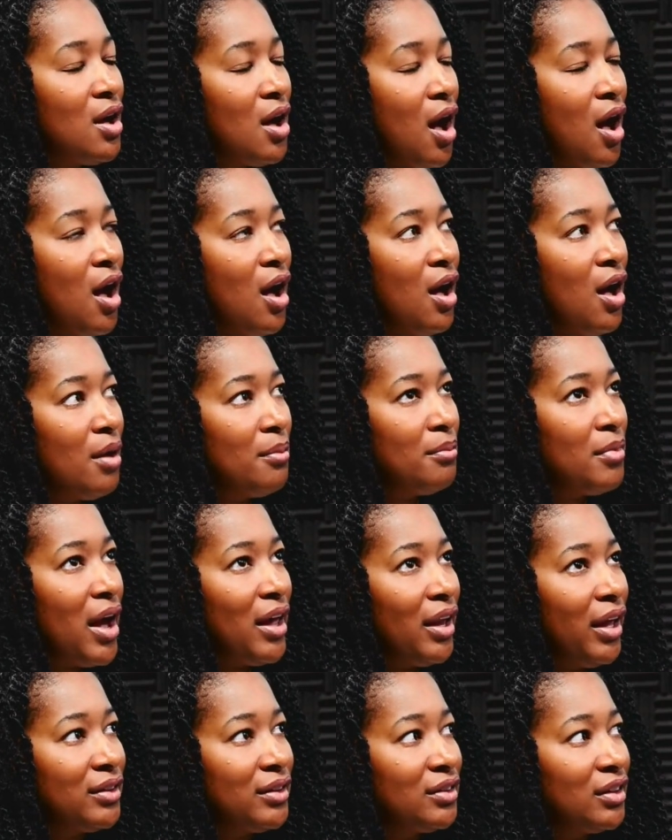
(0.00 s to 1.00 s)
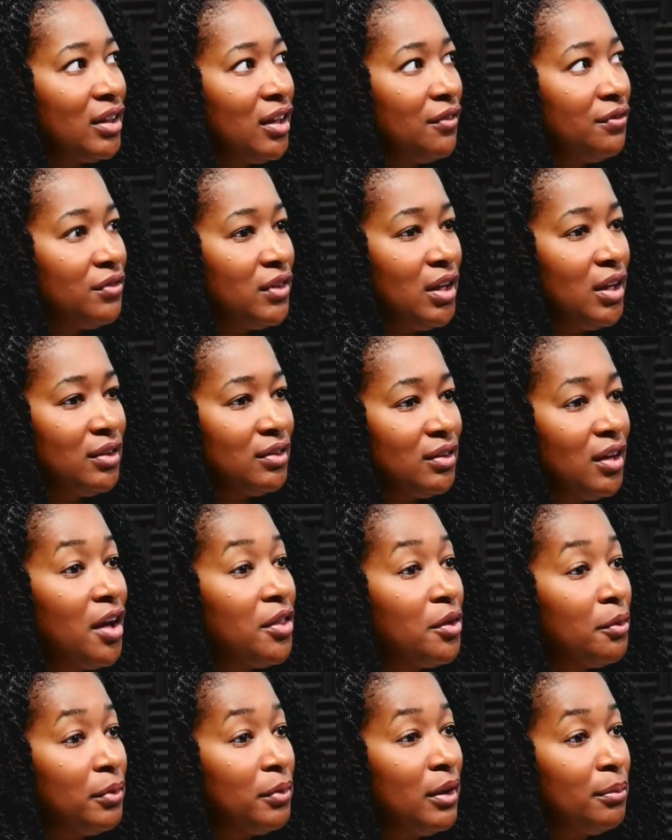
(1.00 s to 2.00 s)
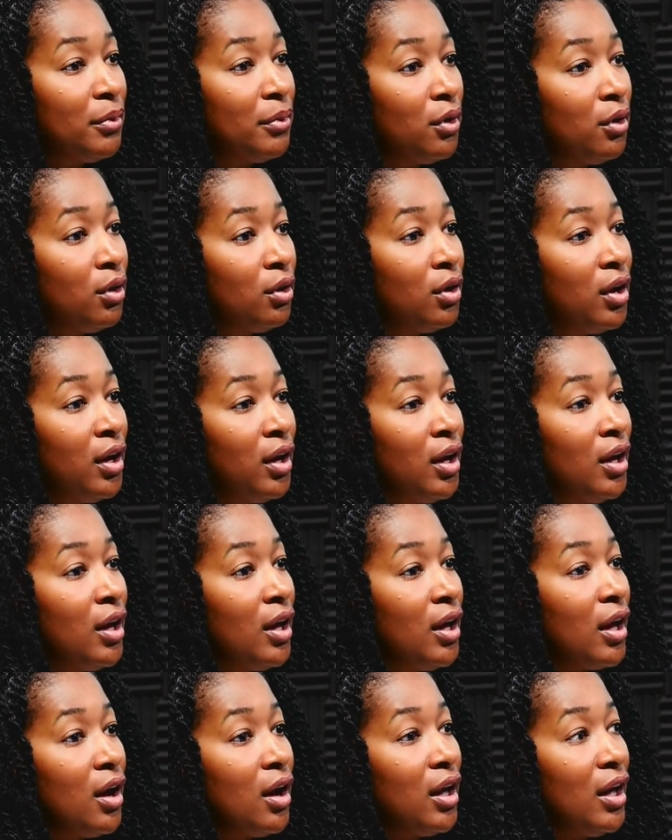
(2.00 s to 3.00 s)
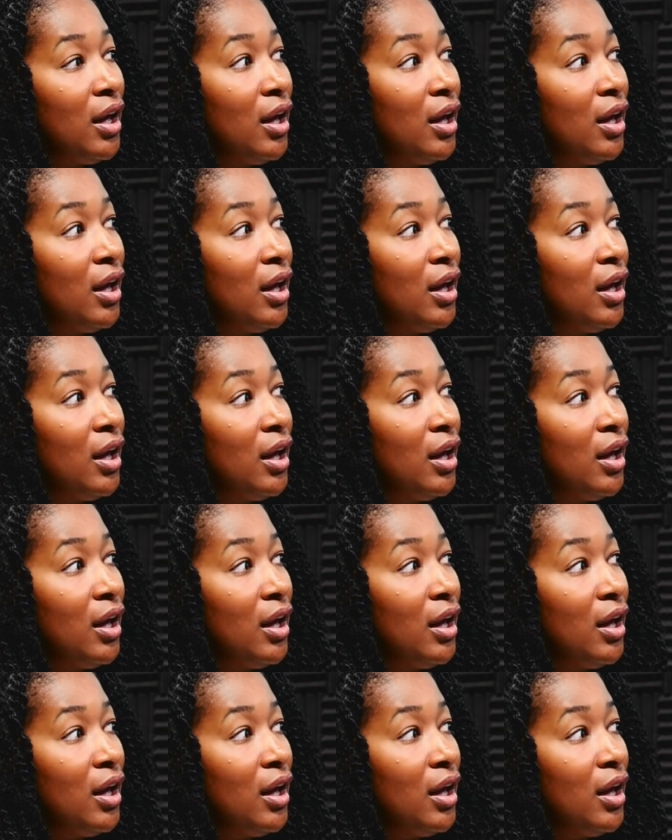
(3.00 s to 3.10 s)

Yeah. Um, I like to give things to other people, mm-hmm.